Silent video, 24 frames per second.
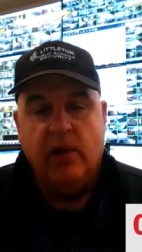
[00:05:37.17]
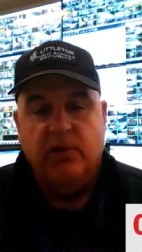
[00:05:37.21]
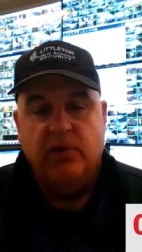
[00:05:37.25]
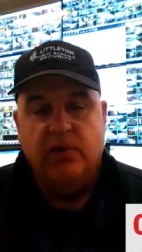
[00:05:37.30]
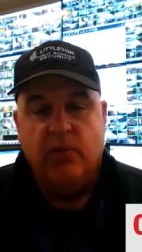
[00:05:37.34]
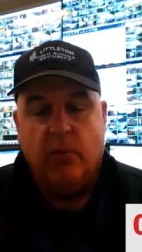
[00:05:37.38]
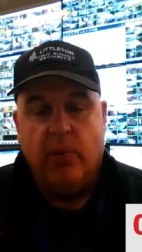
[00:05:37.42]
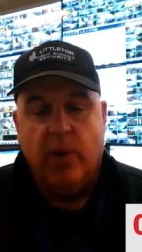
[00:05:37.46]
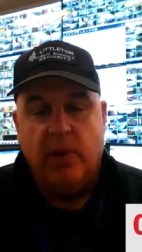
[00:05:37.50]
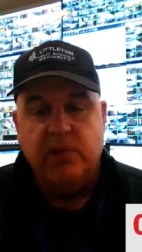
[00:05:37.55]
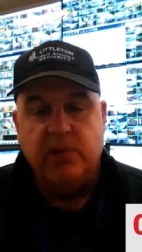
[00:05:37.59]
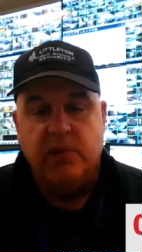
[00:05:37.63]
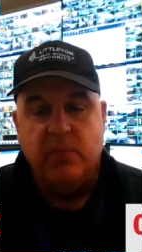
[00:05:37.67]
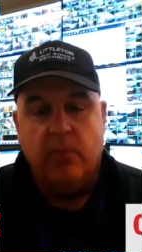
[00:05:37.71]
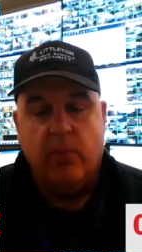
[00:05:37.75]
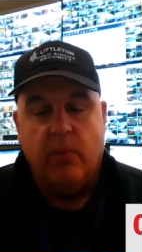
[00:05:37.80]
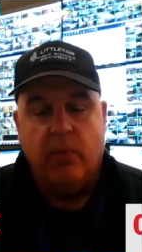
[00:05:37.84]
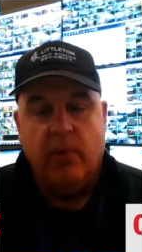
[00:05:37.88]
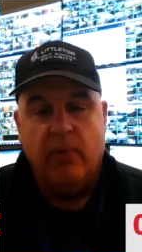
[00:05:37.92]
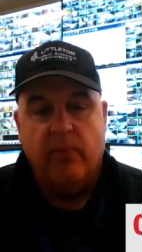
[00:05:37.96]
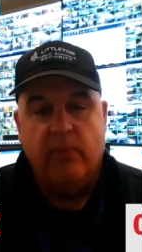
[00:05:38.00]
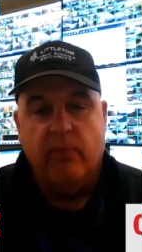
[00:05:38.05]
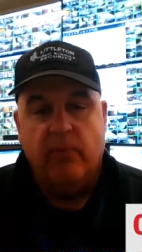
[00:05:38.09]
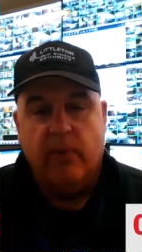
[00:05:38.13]
So what's
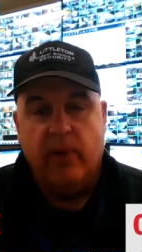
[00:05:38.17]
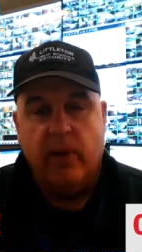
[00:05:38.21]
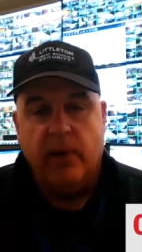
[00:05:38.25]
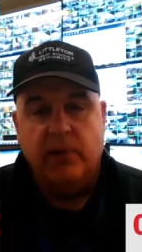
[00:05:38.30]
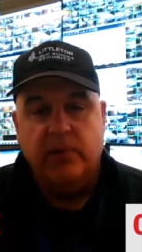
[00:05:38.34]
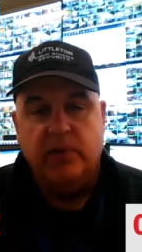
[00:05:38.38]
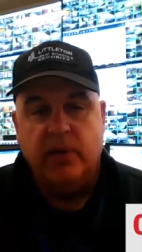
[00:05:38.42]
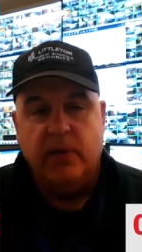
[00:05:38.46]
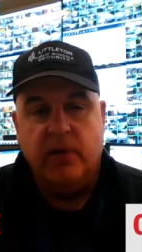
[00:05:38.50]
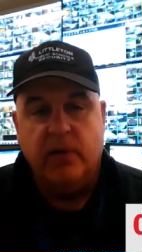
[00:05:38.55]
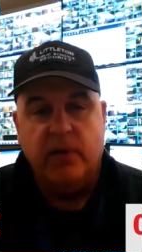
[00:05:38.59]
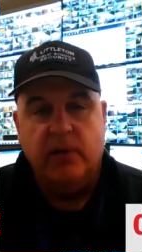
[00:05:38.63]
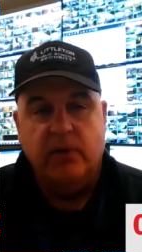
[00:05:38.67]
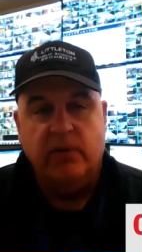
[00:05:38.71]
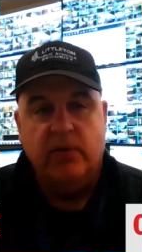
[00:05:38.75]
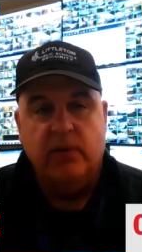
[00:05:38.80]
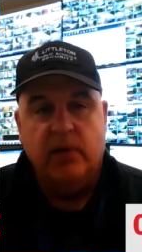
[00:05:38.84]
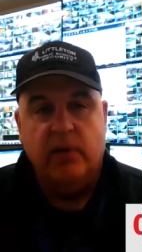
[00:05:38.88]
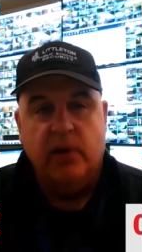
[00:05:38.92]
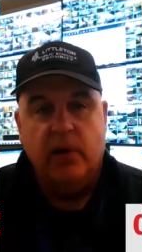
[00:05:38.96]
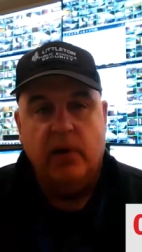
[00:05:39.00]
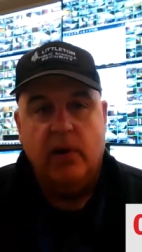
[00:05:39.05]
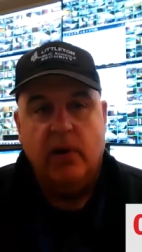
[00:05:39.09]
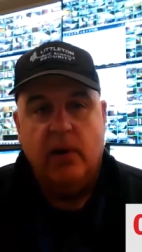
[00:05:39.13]
important for us
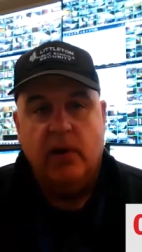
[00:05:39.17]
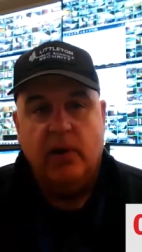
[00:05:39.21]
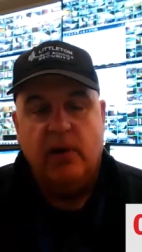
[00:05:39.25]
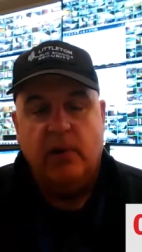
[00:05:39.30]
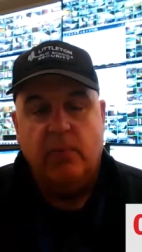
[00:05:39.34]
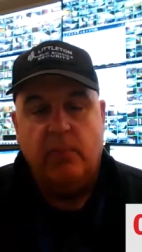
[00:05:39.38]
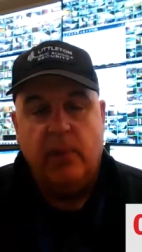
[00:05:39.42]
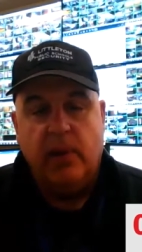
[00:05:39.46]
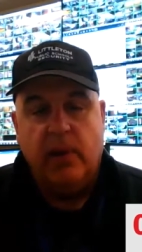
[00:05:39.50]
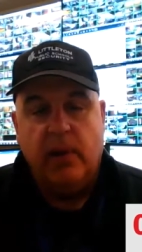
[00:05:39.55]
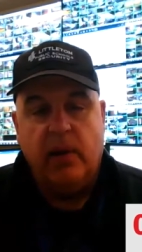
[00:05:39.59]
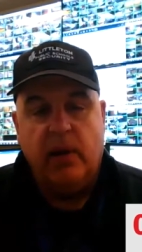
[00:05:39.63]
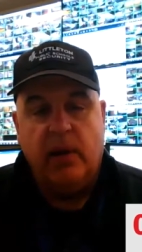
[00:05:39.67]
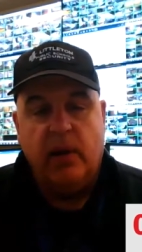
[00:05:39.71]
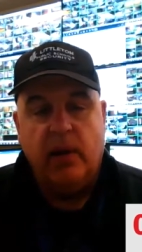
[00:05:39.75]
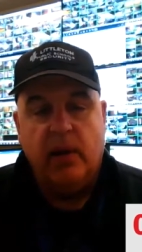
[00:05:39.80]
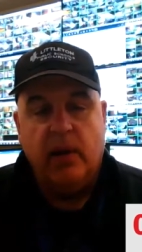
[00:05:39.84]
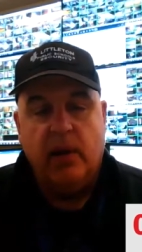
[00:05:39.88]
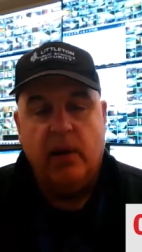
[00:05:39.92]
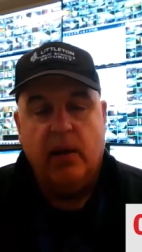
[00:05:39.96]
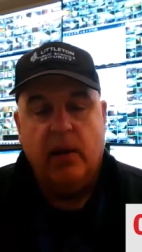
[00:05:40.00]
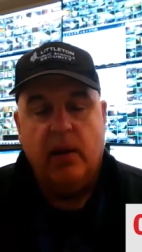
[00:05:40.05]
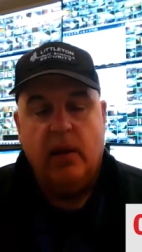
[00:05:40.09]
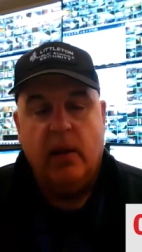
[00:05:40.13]
is to be
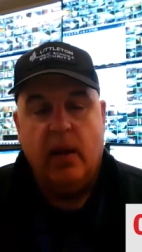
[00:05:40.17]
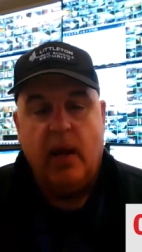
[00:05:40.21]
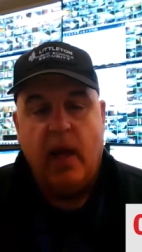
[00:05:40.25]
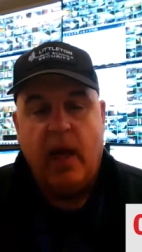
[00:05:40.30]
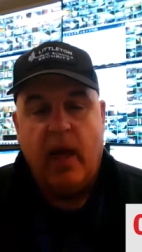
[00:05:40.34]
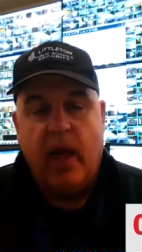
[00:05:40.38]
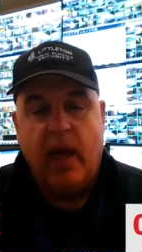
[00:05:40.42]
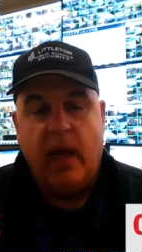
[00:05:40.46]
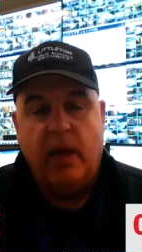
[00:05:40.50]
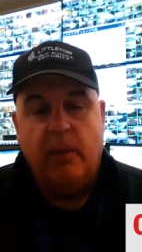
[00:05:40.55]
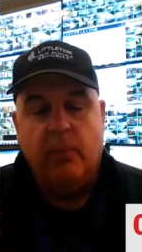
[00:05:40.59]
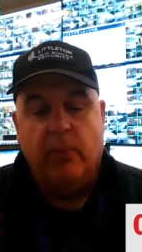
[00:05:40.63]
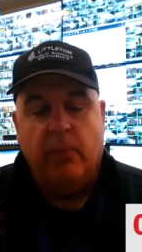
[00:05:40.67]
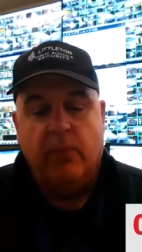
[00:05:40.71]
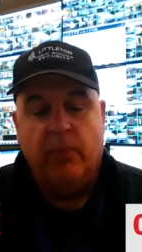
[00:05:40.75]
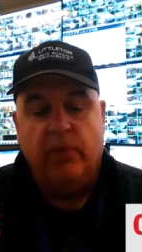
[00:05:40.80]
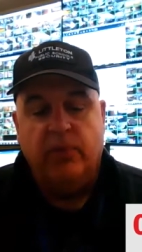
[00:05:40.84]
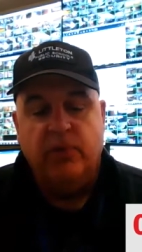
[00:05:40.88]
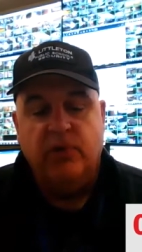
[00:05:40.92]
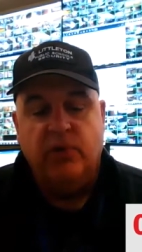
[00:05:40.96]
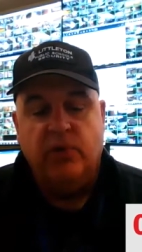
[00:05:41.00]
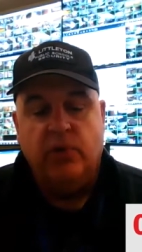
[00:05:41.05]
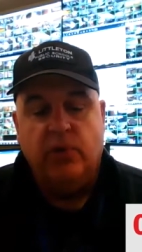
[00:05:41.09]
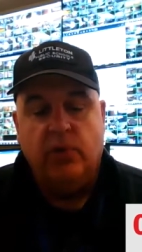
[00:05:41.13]

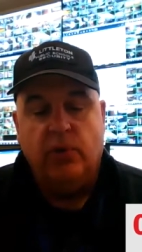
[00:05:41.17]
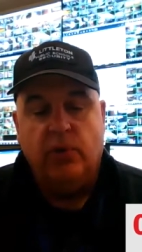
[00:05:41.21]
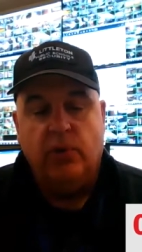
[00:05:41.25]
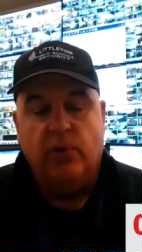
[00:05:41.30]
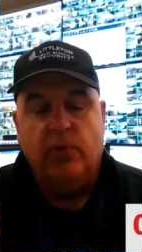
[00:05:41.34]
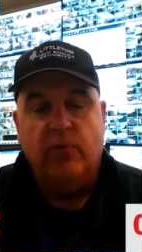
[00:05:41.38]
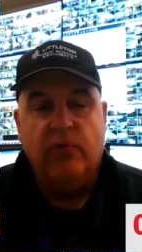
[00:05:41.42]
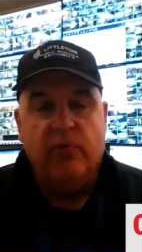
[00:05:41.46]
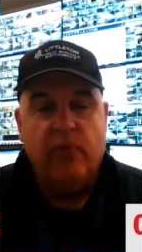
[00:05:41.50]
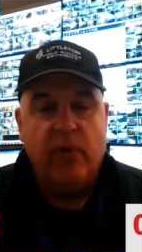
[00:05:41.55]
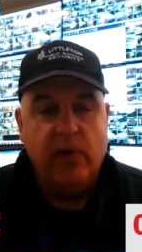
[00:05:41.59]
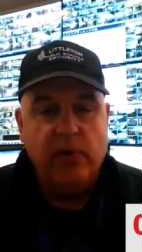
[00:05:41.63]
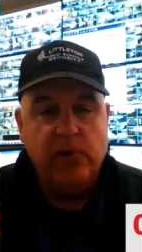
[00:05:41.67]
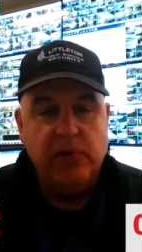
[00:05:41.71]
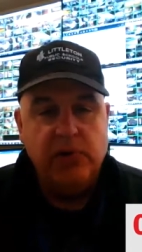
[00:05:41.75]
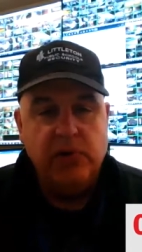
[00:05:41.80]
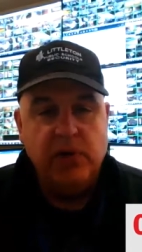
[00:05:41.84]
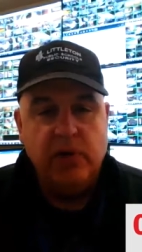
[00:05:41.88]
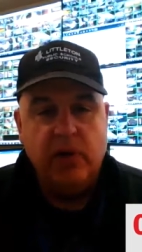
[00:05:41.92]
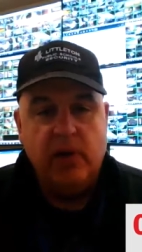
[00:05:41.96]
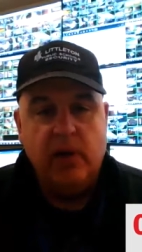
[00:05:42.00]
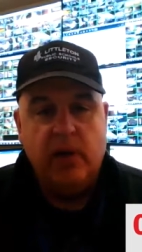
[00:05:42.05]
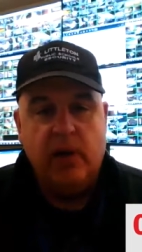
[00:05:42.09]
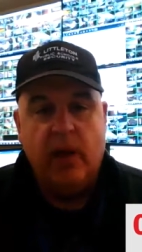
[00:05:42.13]
able to
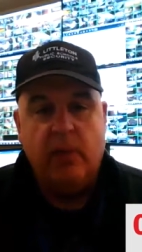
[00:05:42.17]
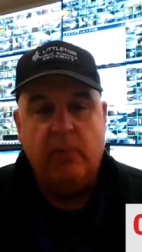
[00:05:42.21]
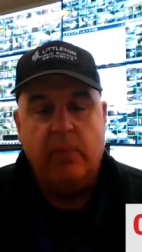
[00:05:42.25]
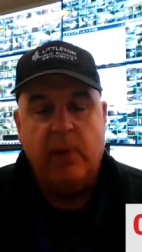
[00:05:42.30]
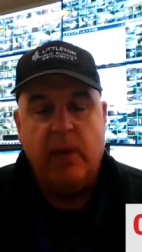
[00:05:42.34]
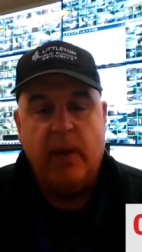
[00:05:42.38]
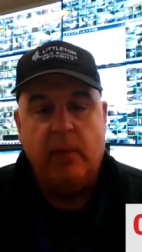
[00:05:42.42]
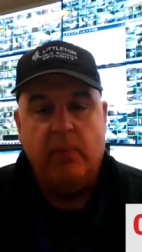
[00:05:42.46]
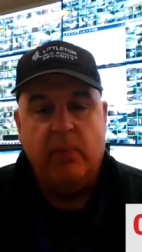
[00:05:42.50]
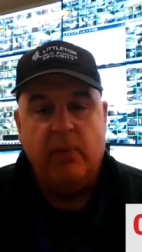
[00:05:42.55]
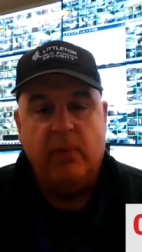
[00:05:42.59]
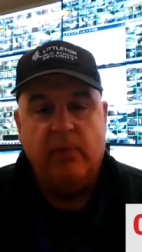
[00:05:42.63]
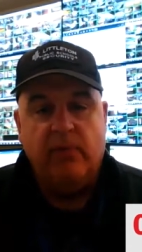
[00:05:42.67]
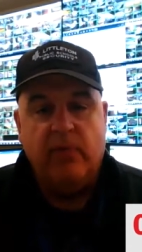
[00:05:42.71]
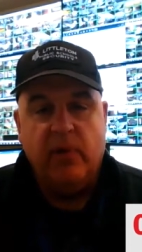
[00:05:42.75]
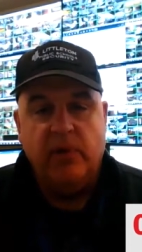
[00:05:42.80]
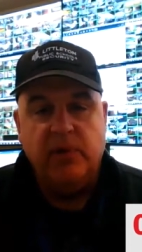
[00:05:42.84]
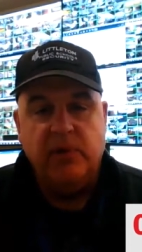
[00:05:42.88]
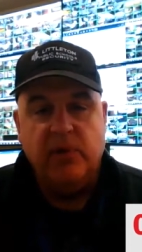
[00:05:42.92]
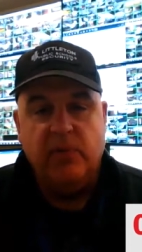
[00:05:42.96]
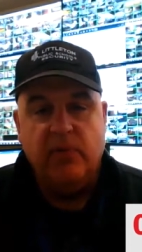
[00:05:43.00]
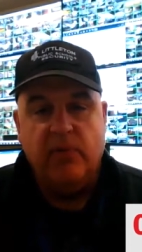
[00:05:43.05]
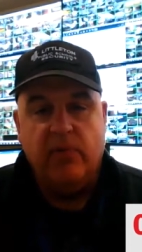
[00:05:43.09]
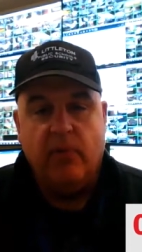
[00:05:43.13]
function and be able to
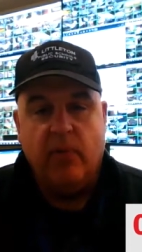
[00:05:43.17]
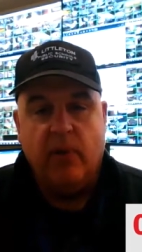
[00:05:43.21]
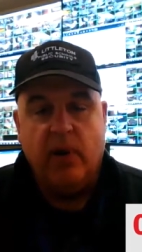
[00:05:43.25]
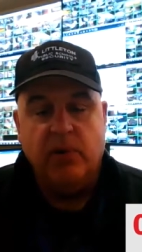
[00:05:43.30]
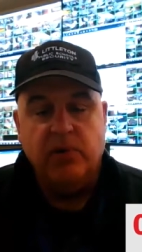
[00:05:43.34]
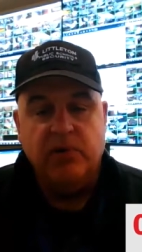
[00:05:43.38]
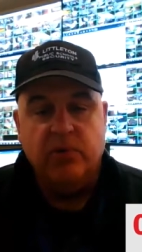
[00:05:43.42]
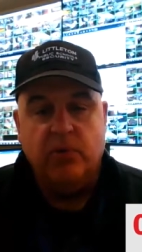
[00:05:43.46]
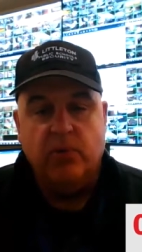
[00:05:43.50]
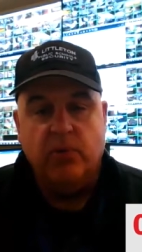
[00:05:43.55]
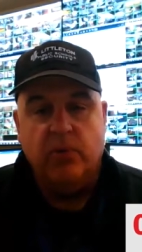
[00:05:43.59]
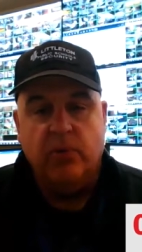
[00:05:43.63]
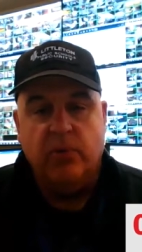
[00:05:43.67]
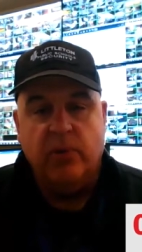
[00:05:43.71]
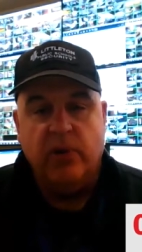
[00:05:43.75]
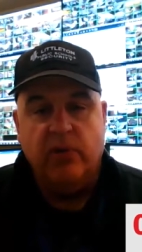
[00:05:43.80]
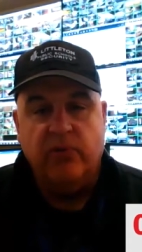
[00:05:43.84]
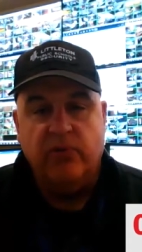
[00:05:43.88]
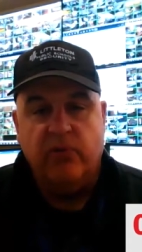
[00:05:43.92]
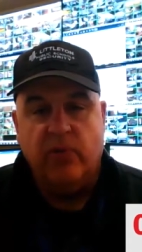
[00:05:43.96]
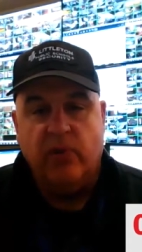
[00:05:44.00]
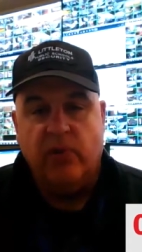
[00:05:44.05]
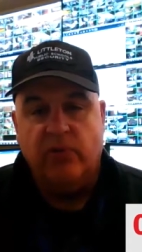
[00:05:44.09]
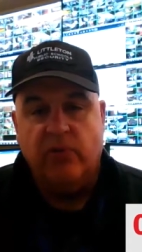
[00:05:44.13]
function for our school
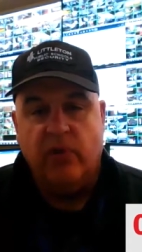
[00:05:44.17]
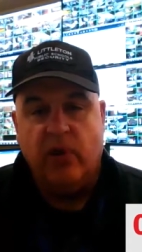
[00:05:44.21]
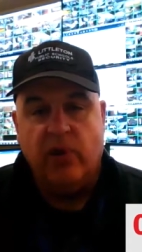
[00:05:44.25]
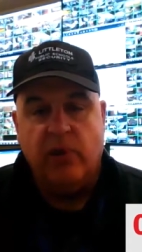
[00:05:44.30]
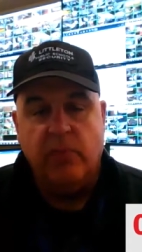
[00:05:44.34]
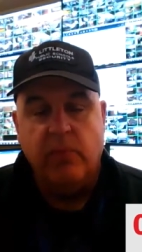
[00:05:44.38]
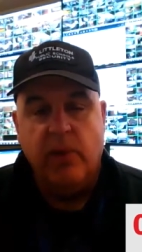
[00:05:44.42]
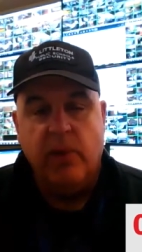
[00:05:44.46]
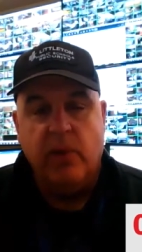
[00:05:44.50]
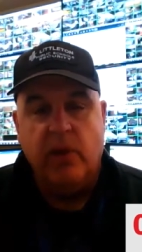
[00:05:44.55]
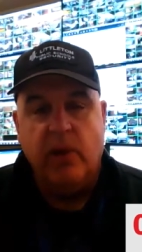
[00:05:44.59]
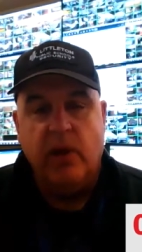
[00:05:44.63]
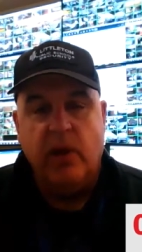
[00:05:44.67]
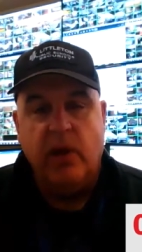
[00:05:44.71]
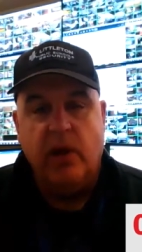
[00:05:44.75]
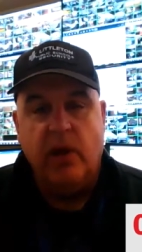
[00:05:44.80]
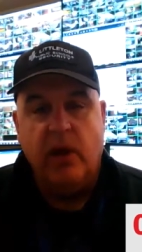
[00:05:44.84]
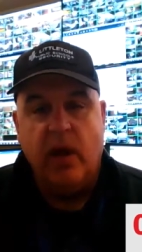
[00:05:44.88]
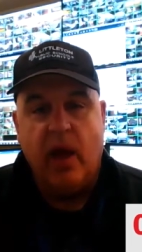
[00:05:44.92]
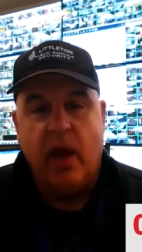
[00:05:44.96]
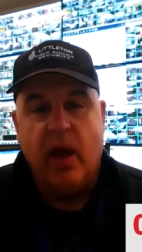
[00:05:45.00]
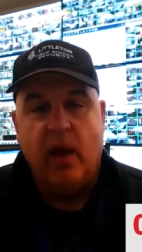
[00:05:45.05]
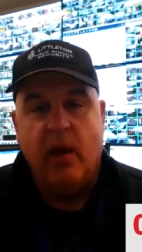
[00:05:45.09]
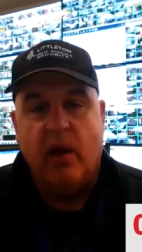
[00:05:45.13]
districts, our
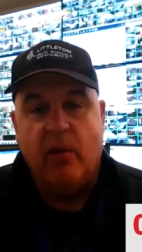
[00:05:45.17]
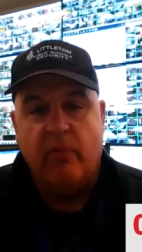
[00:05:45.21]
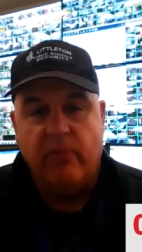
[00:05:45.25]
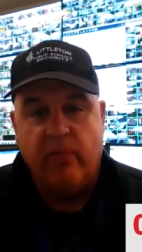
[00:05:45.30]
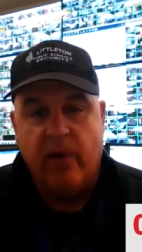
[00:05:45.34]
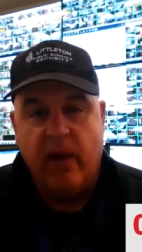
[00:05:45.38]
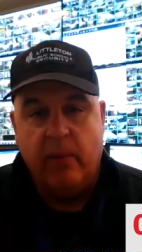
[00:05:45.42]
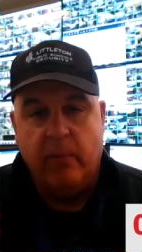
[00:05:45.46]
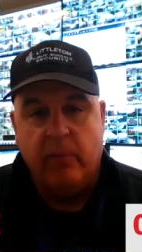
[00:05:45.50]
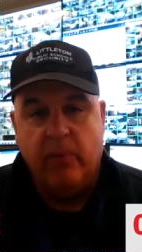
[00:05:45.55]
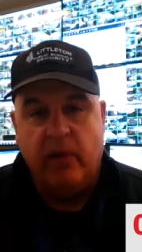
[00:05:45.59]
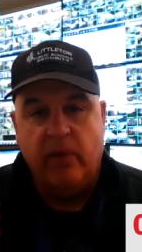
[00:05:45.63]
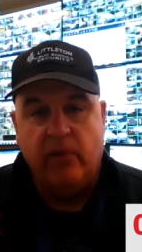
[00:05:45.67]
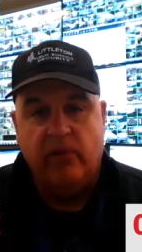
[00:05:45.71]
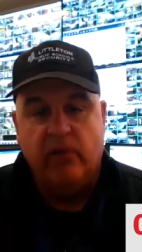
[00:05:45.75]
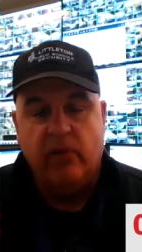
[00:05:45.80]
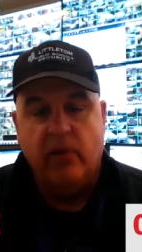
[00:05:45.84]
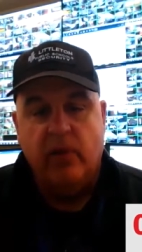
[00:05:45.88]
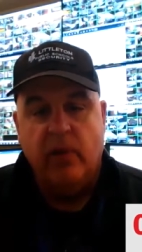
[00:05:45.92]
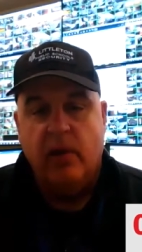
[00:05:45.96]
community, and our families.